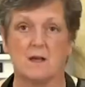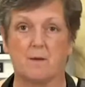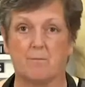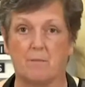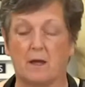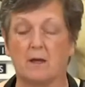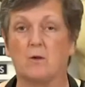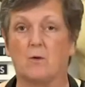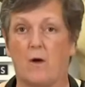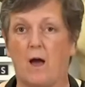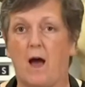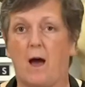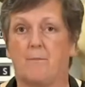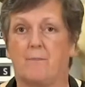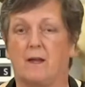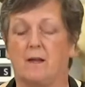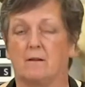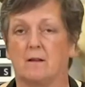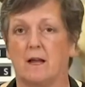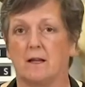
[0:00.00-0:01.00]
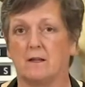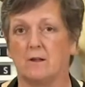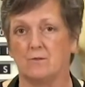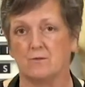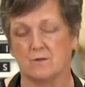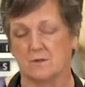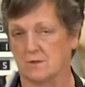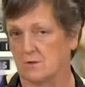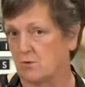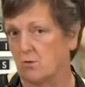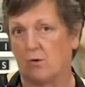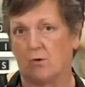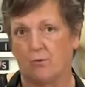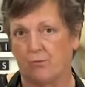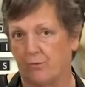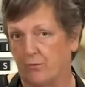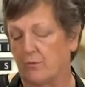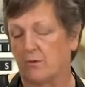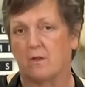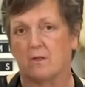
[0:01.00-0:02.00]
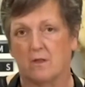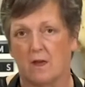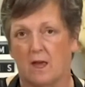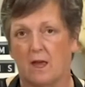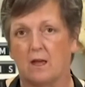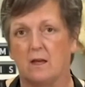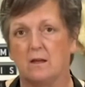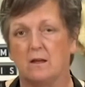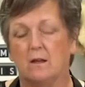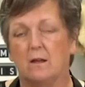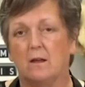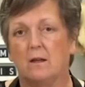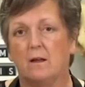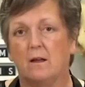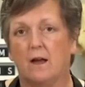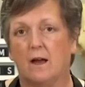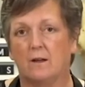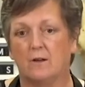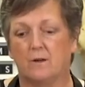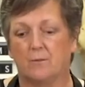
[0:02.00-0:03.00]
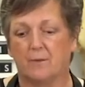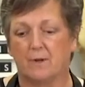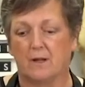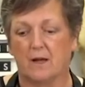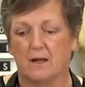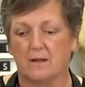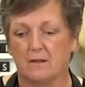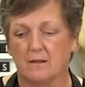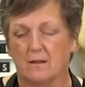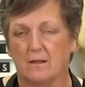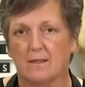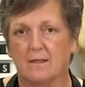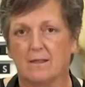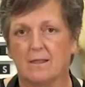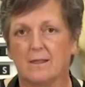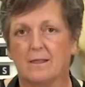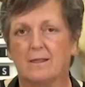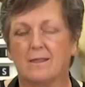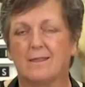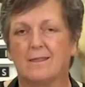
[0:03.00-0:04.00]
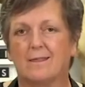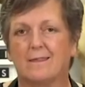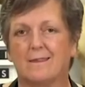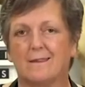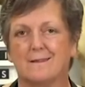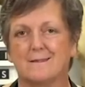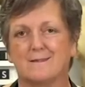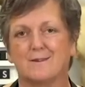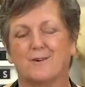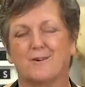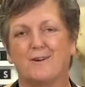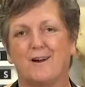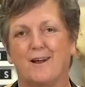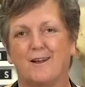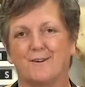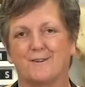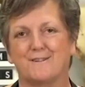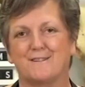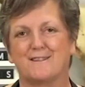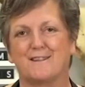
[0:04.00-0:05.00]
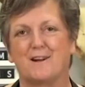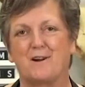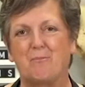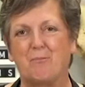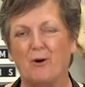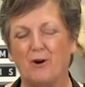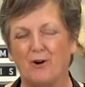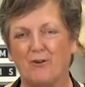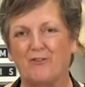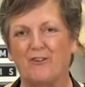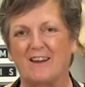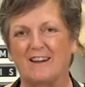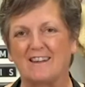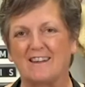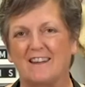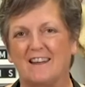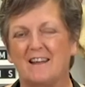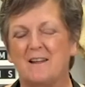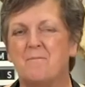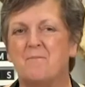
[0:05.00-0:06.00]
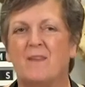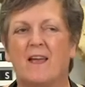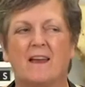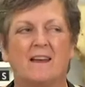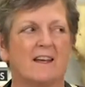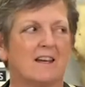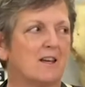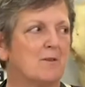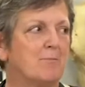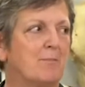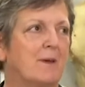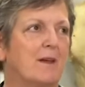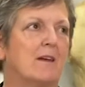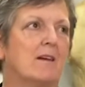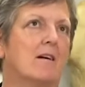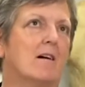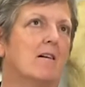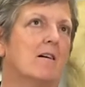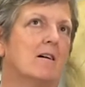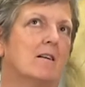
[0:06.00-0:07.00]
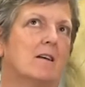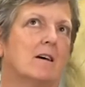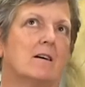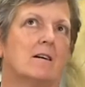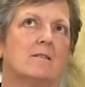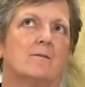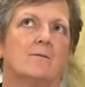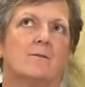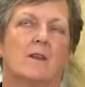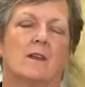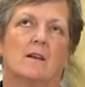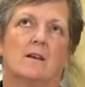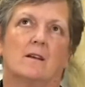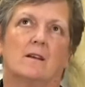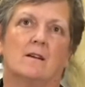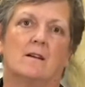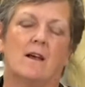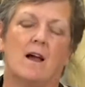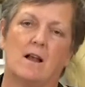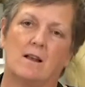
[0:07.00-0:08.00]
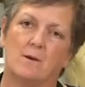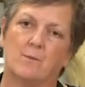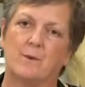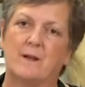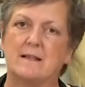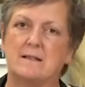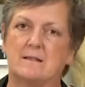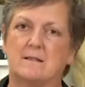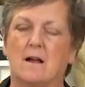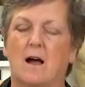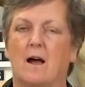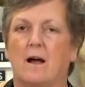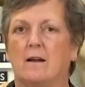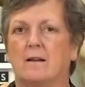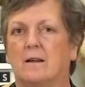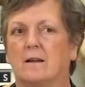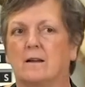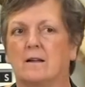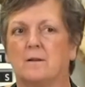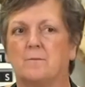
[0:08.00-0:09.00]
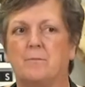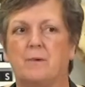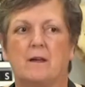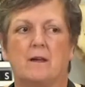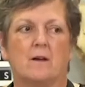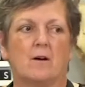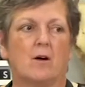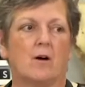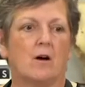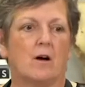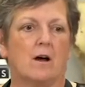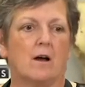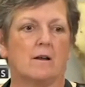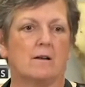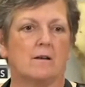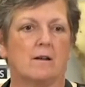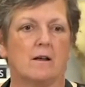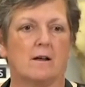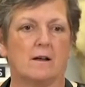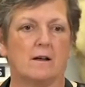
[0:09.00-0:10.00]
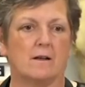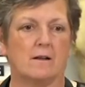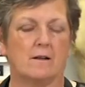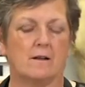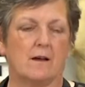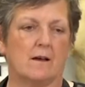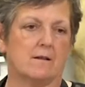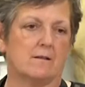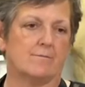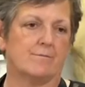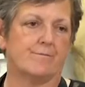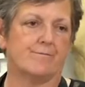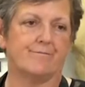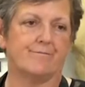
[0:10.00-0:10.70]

that make you happy. Like you scroll through the thing and you'd be like, these are colors that are perfect. And it can be on a Halloween sign. It could be on a, a,